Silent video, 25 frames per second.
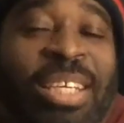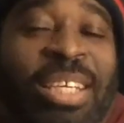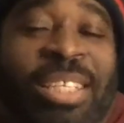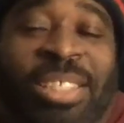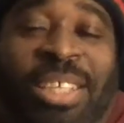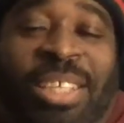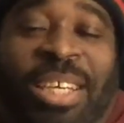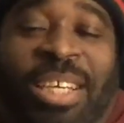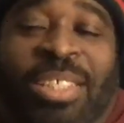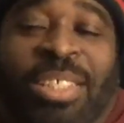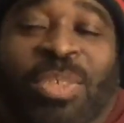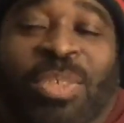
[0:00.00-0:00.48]

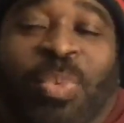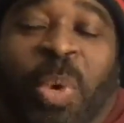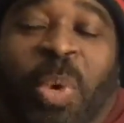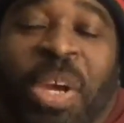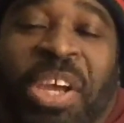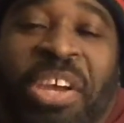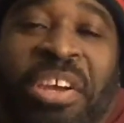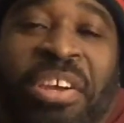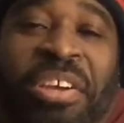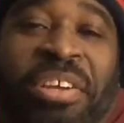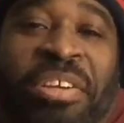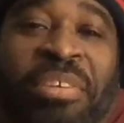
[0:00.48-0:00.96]
It's
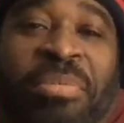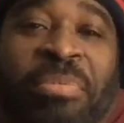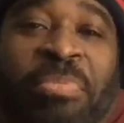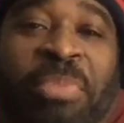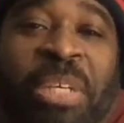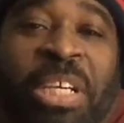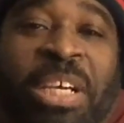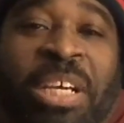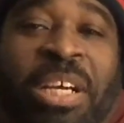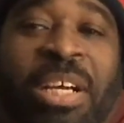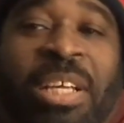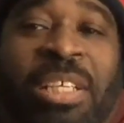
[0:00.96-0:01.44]
weird
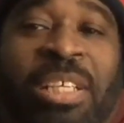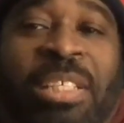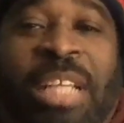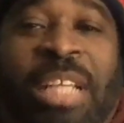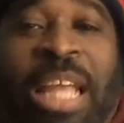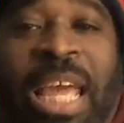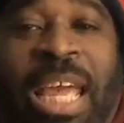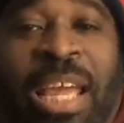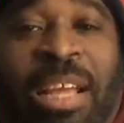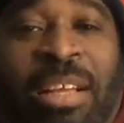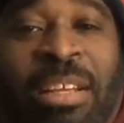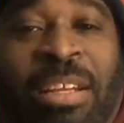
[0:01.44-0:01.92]
because
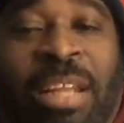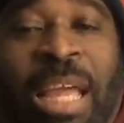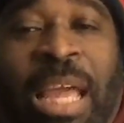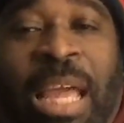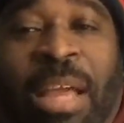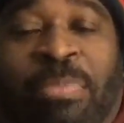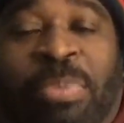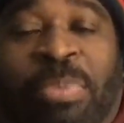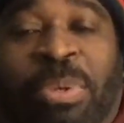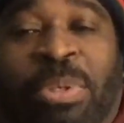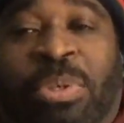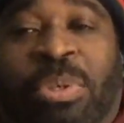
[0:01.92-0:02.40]
like
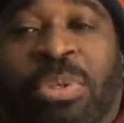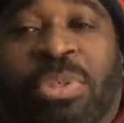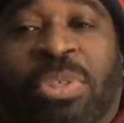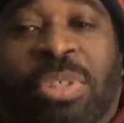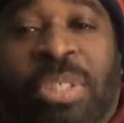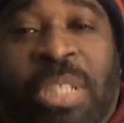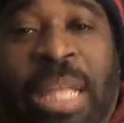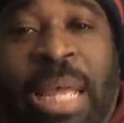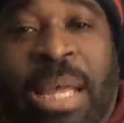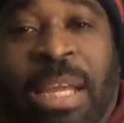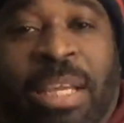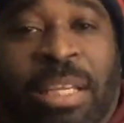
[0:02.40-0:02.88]

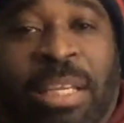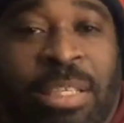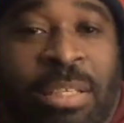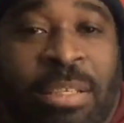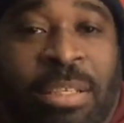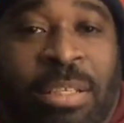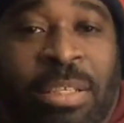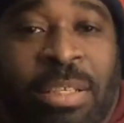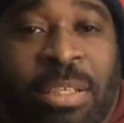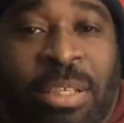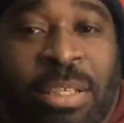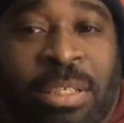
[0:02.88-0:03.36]
producers like
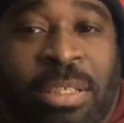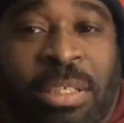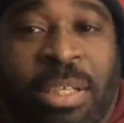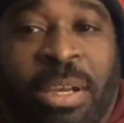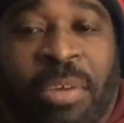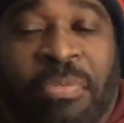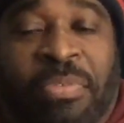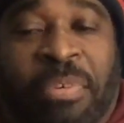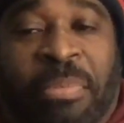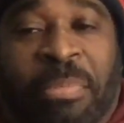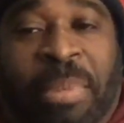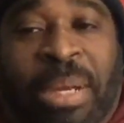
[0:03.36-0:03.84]

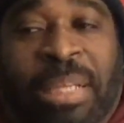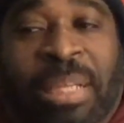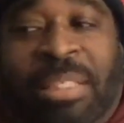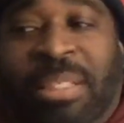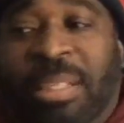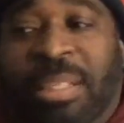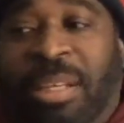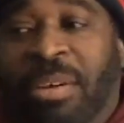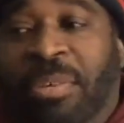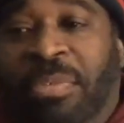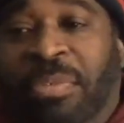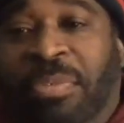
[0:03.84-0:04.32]
yourself and
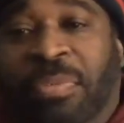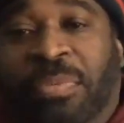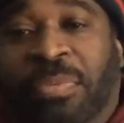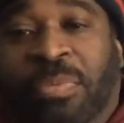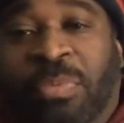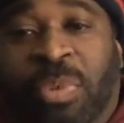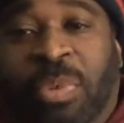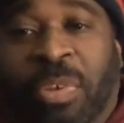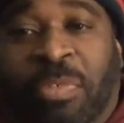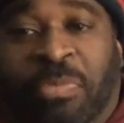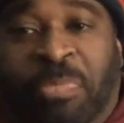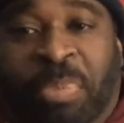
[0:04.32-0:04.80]
myself,
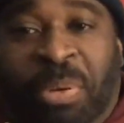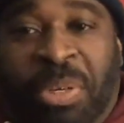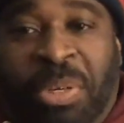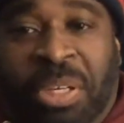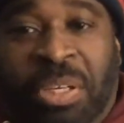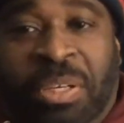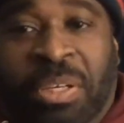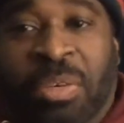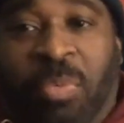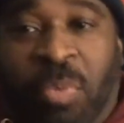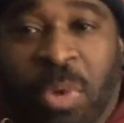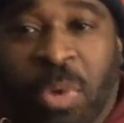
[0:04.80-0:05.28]
we've put
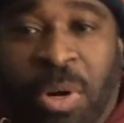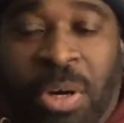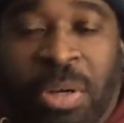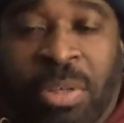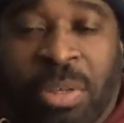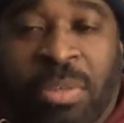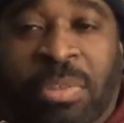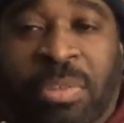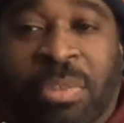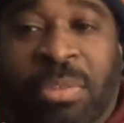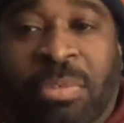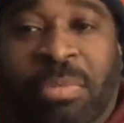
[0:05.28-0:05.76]
in the work.